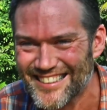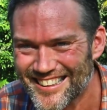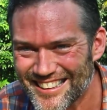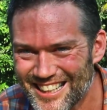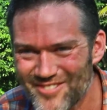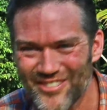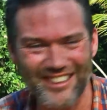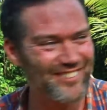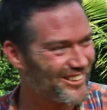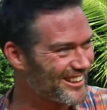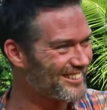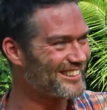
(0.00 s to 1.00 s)
I couldn't believe
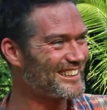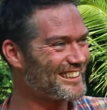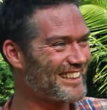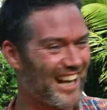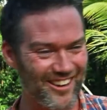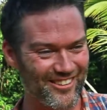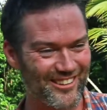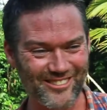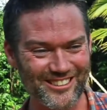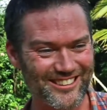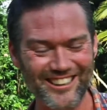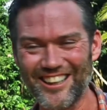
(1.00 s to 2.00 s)
it, I got in the shower, it
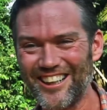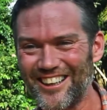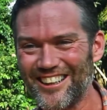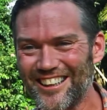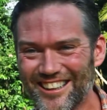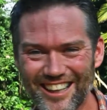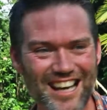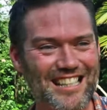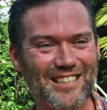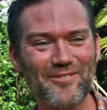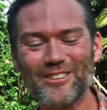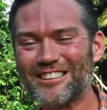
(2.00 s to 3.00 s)
was hot. I
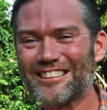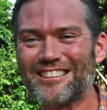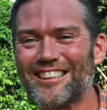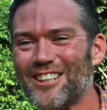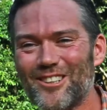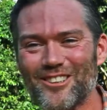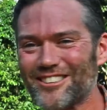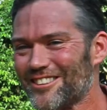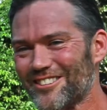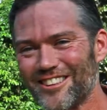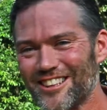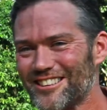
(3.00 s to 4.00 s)
actually put it to cold because I
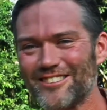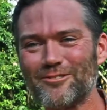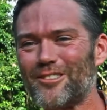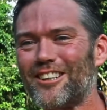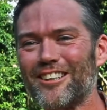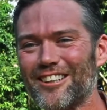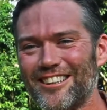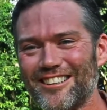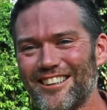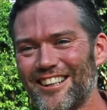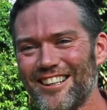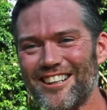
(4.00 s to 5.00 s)
thought, no, this is wrong.
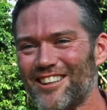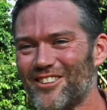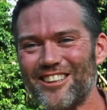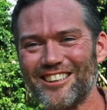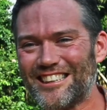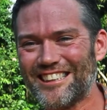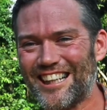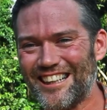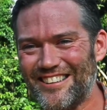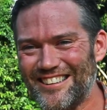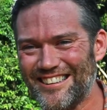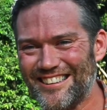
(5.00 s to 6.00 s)
I can't have a hot shower.